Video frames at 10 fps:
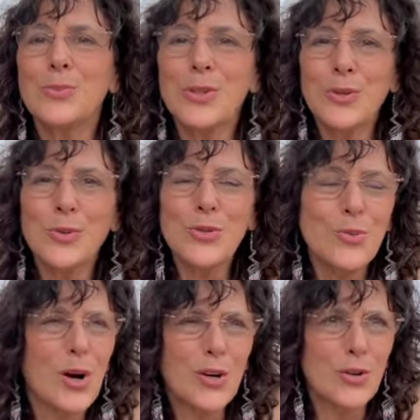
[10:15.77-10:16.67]
with who
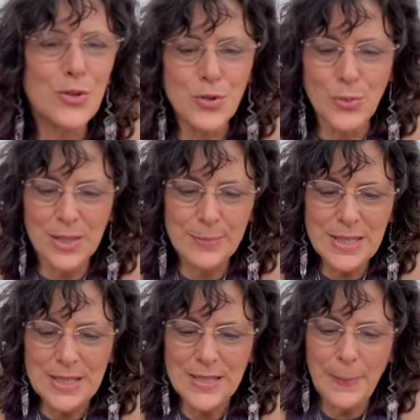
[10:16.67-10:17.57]
you are or who you want to
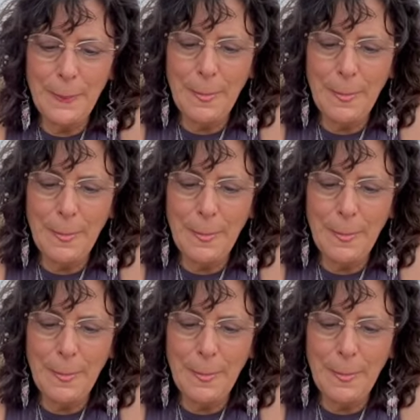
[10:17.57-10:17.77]
be?